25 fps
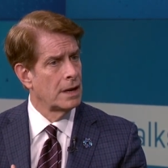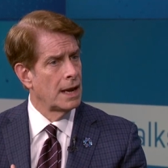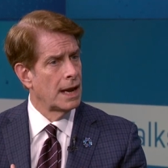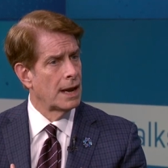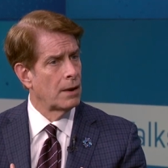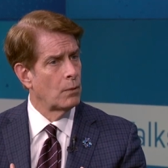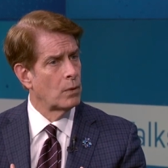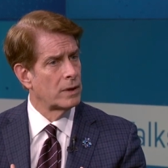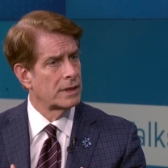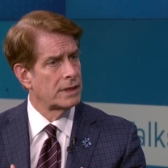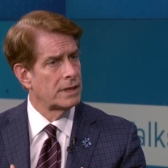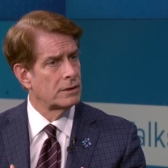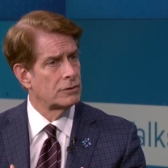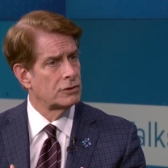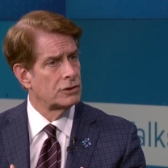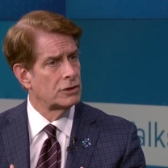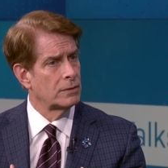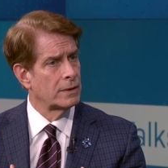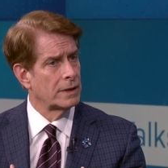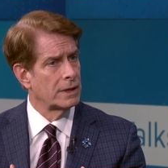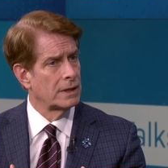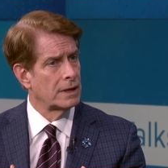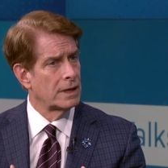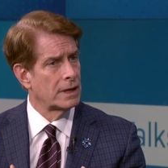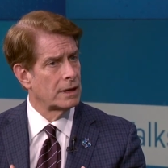And what they're
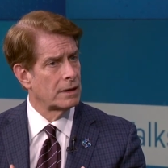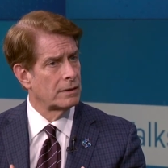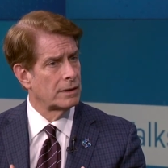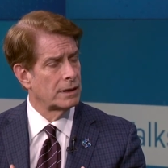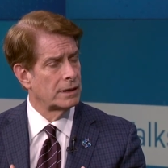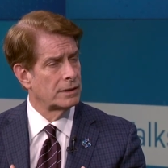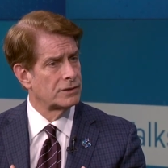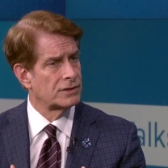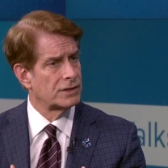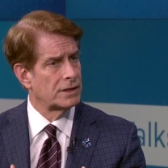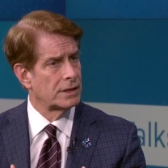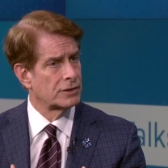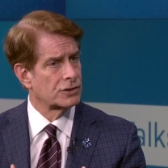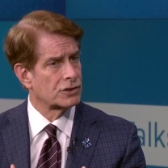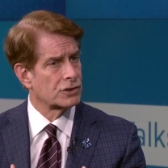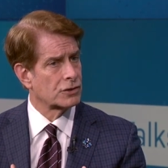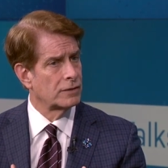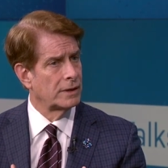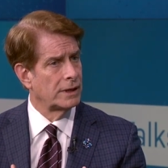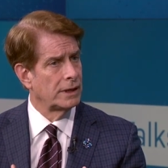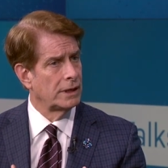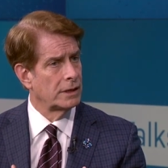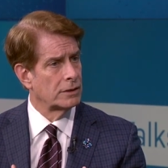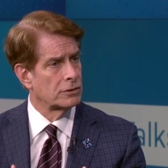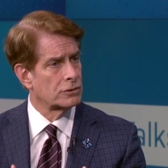doing there is they're
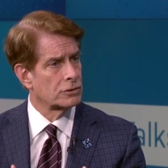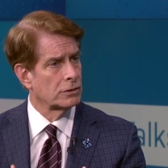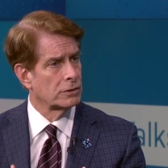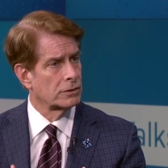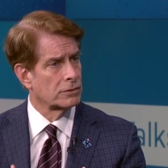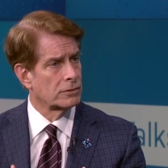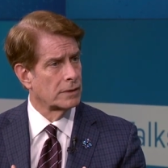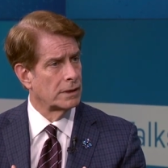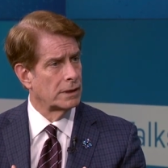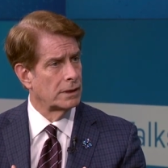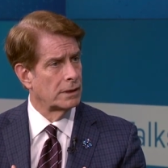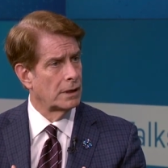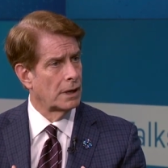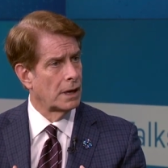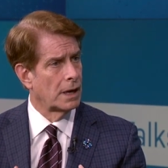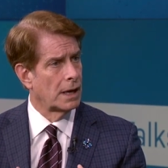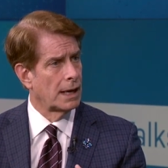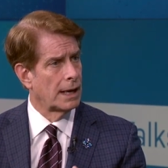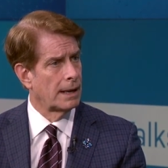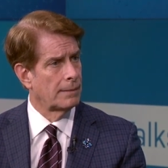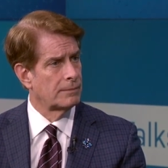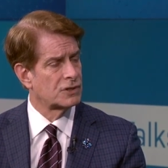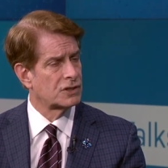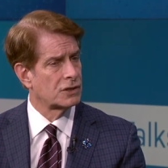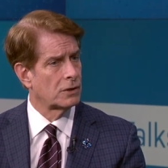screening children.
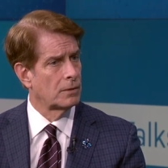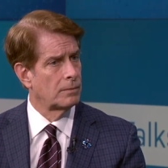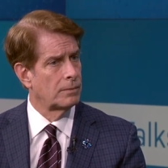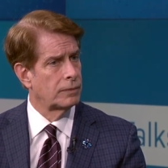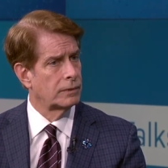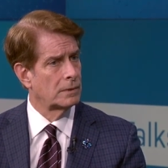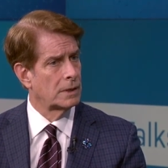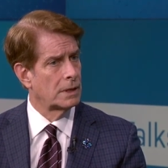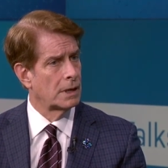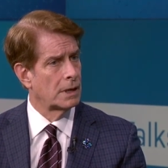So